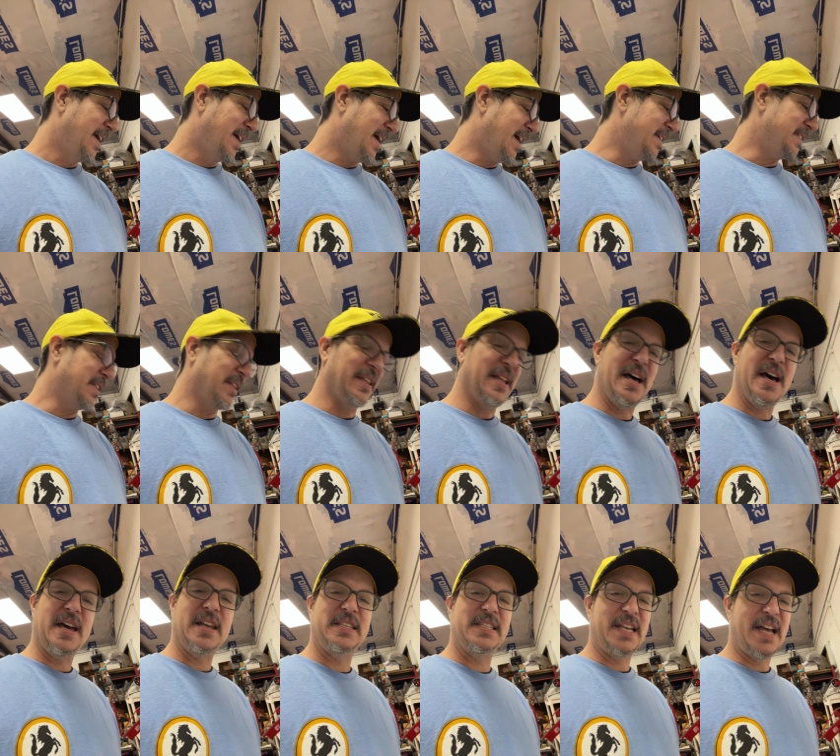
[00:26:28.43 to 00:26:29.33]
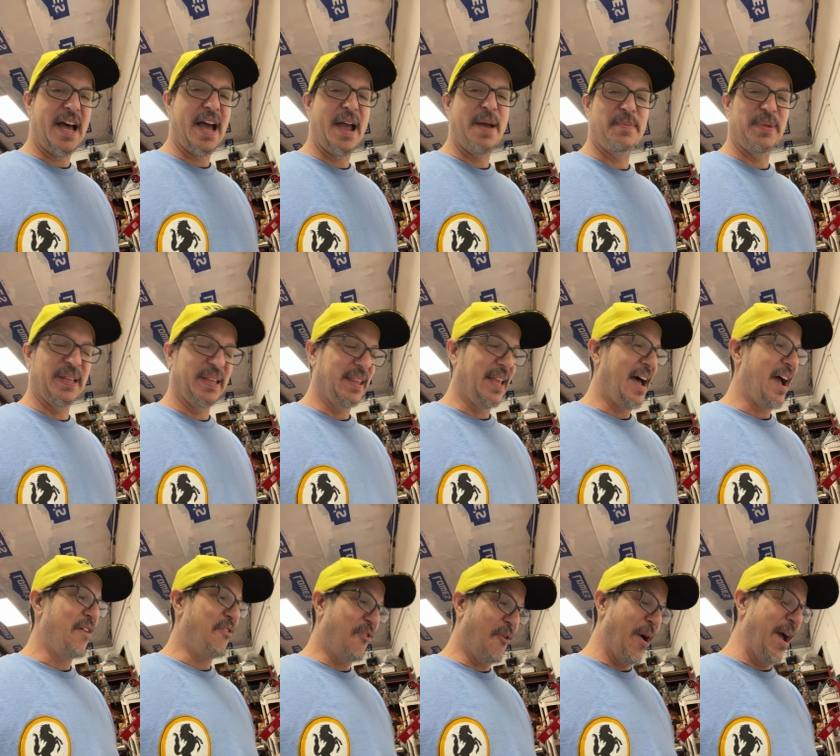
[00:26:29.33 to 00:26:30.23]
that's a lot of time and
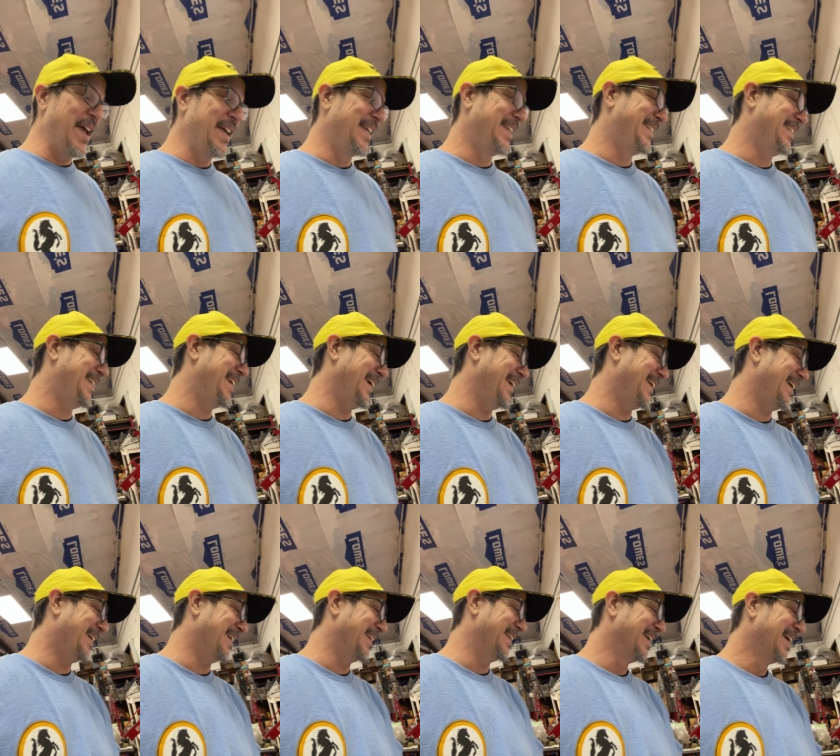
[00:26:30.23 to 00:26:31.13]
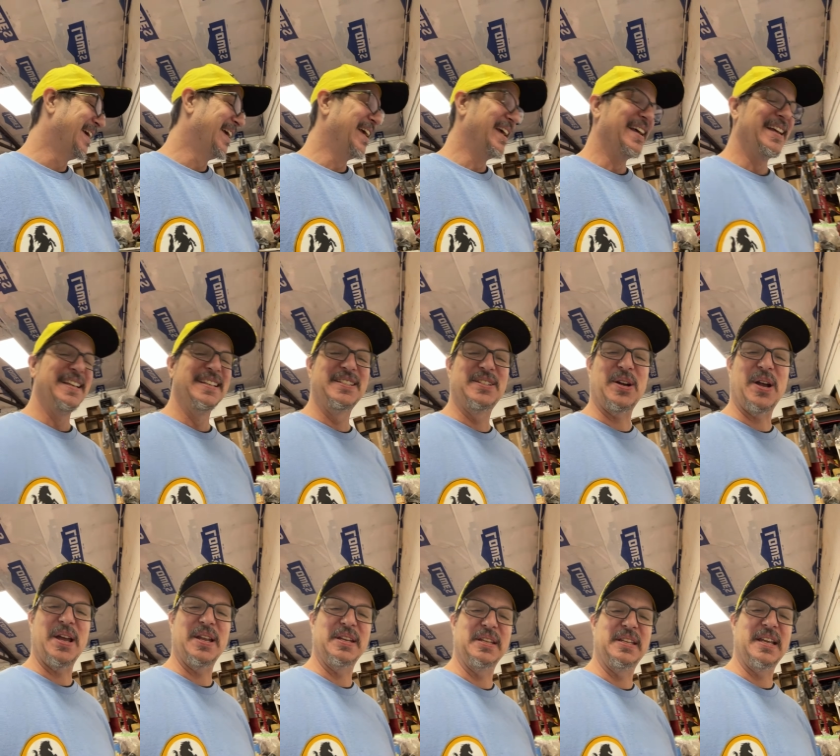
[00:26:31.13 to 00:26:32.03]
life wasted on
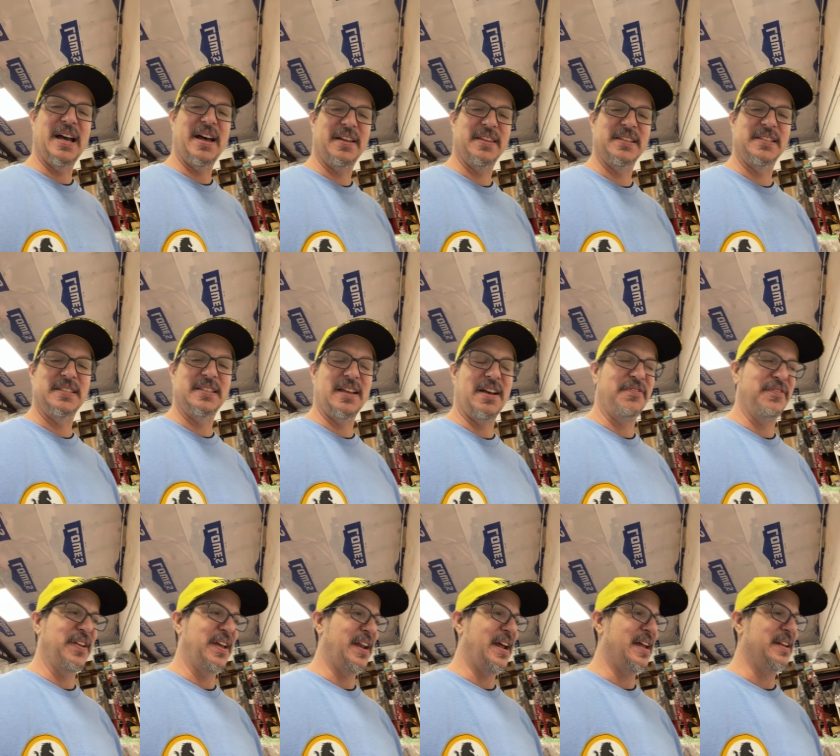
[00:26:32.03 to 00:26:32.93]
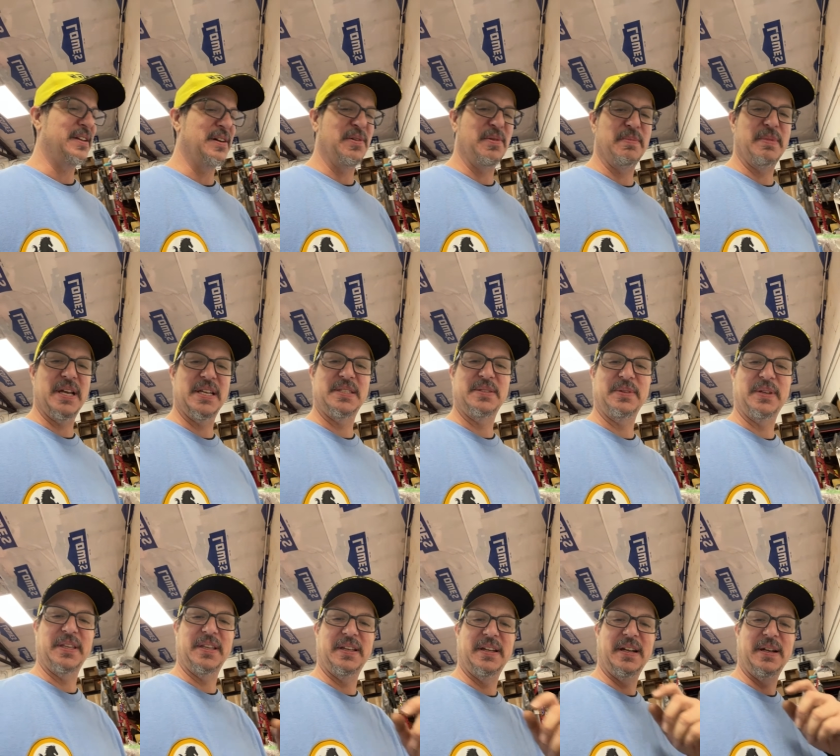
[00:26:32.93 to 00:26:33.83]
trying to dial this stuff in. I don't mess
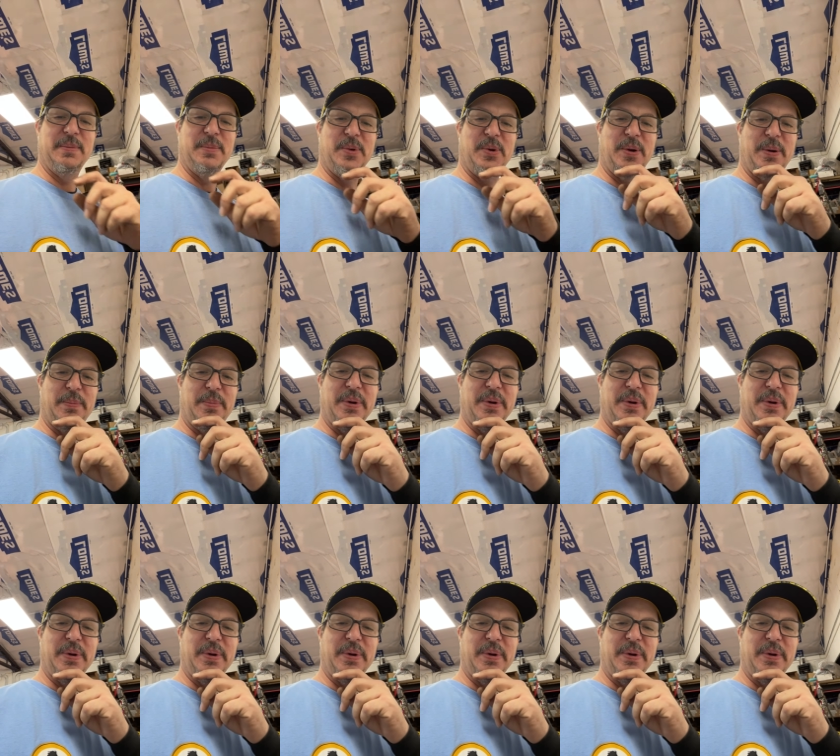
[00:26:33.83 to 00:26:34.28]
with it anymore,